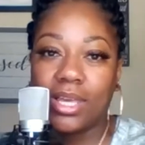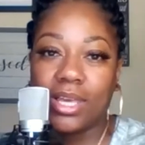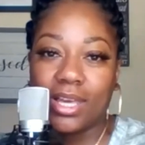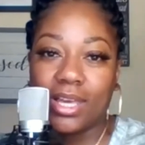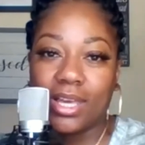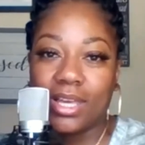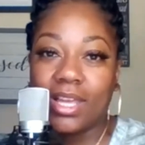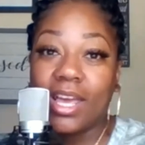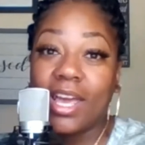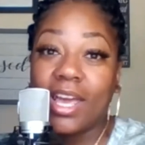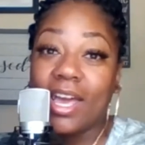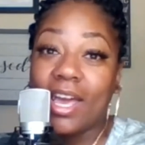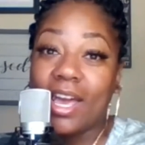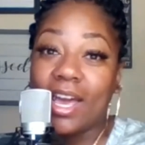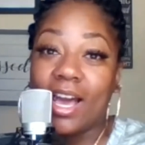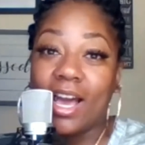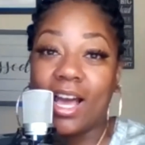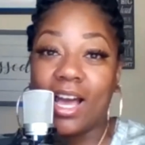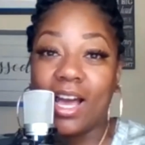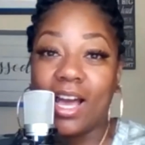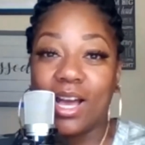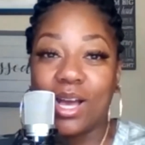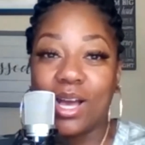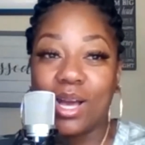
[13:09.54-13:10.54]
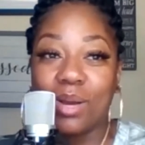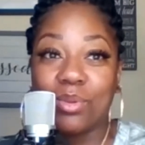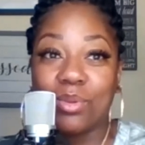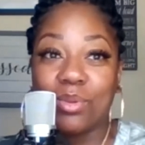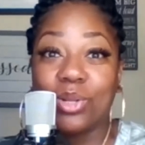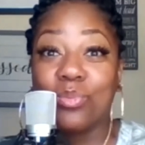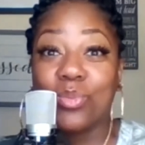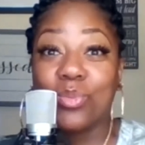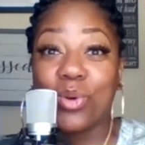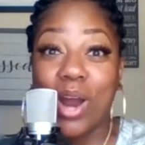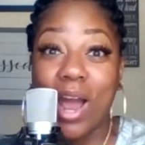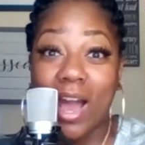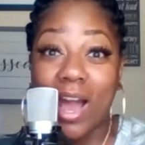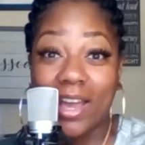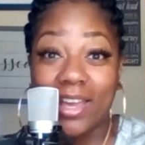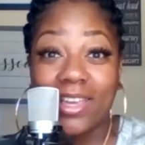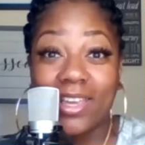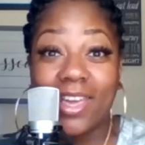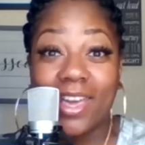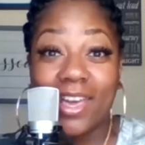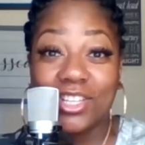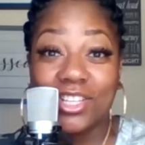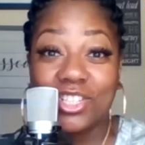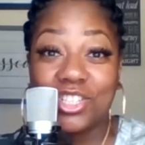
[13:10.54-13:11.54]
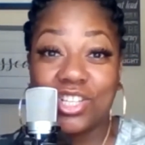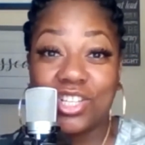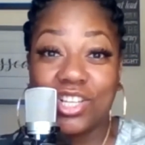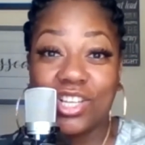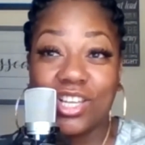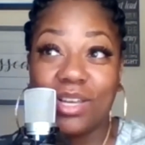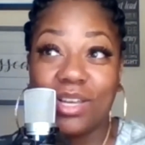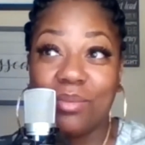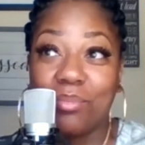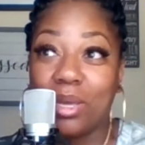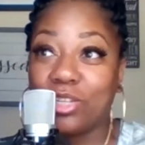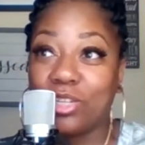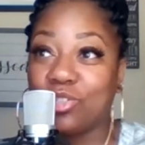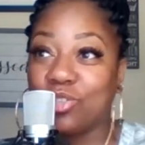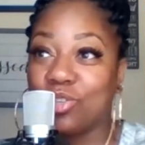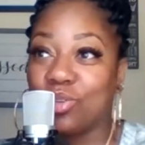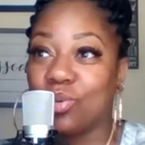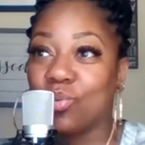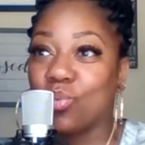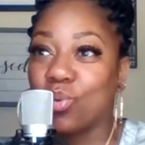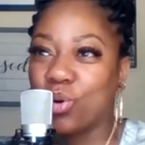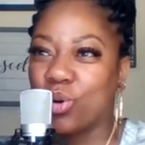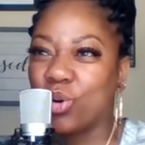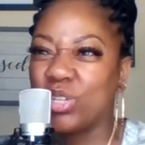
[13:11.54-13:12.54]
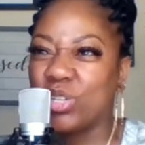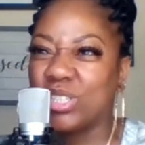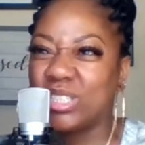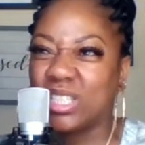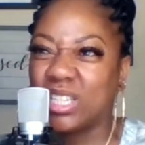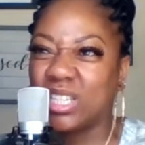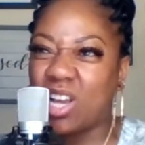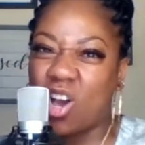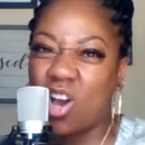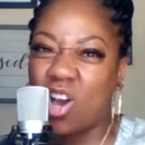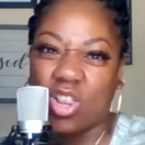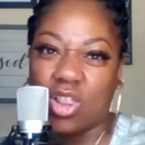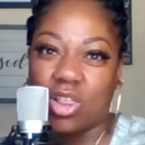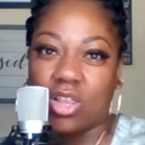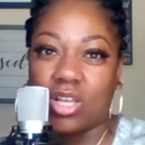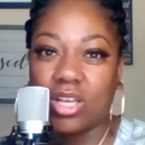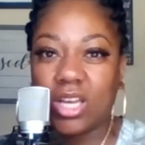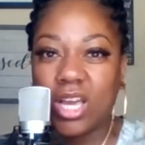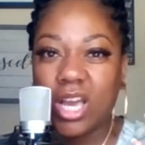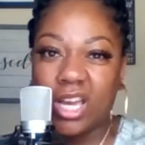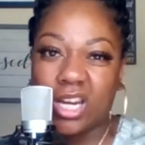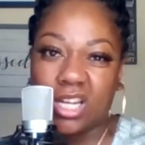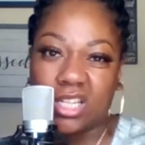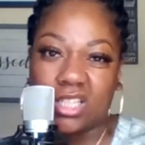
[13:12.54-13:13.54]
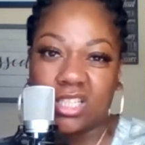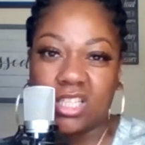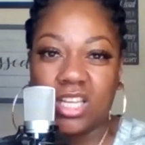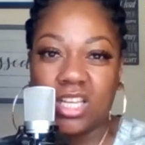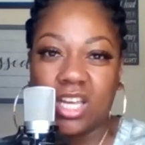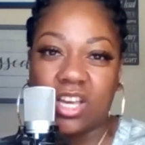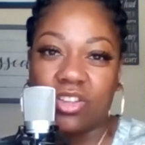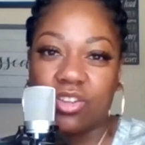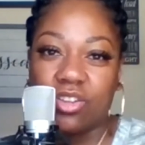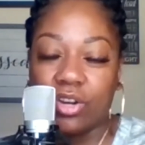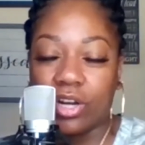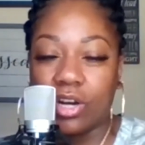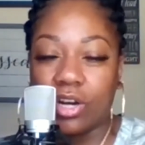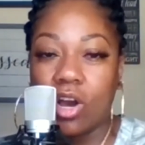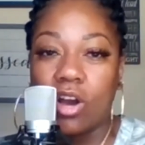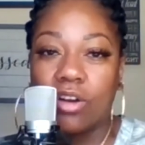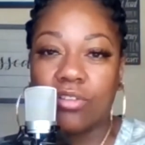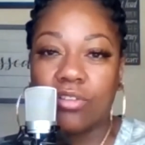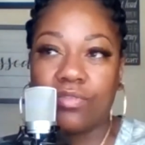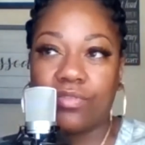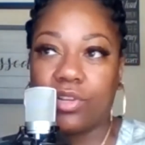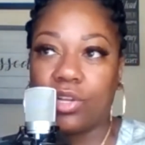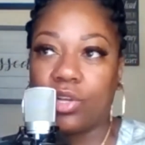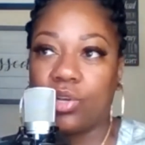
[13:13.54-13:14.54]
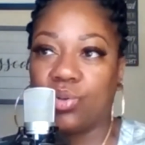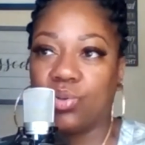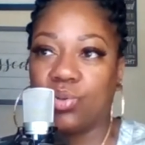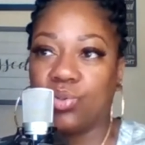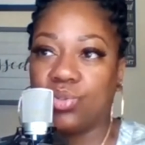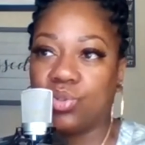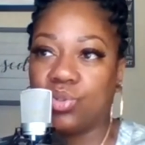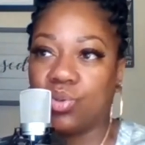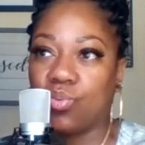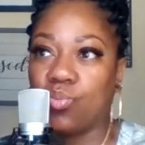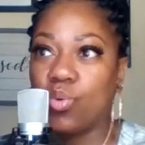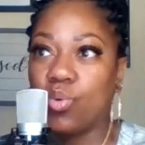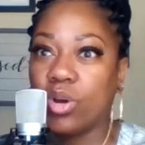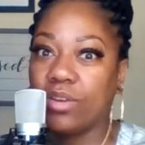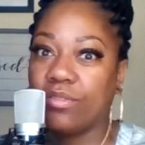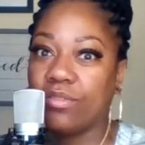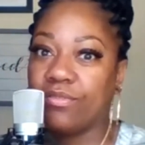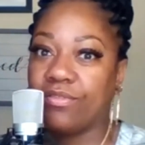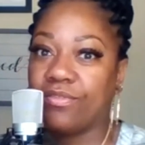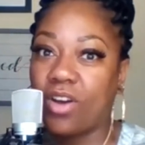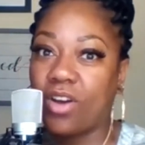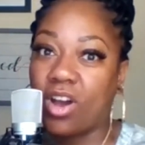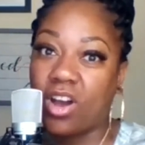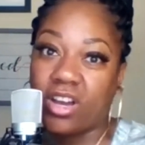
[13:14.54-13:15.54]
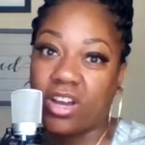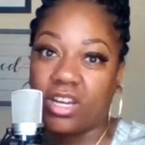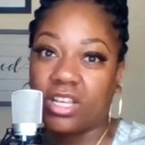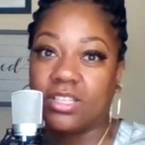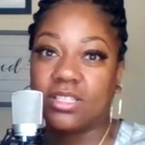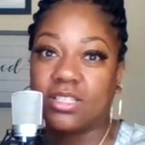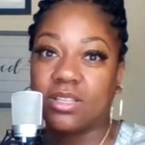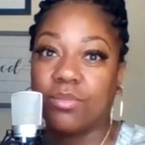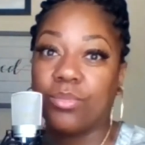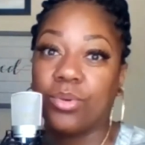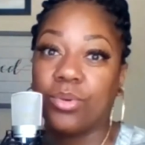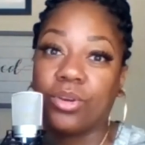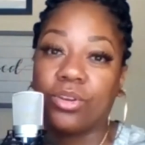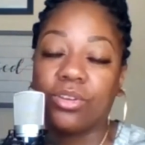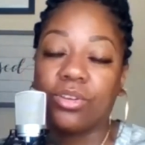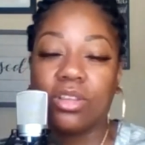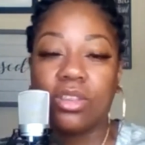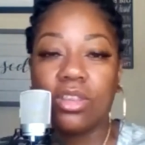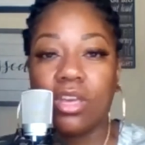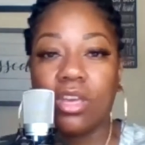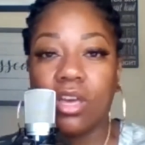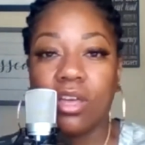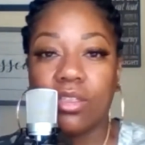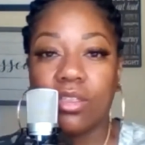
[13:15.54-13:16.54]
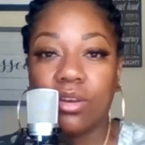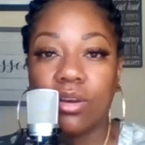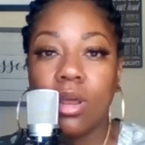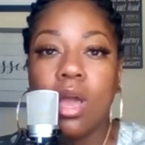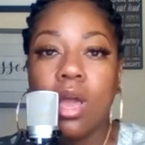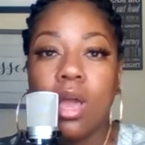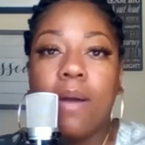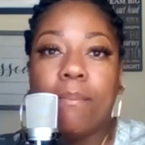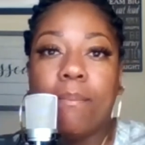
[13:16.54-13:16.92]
it a little more eye-catching, make sure the words and all look kind of together, it all flows, so one font isn't bigger than the other.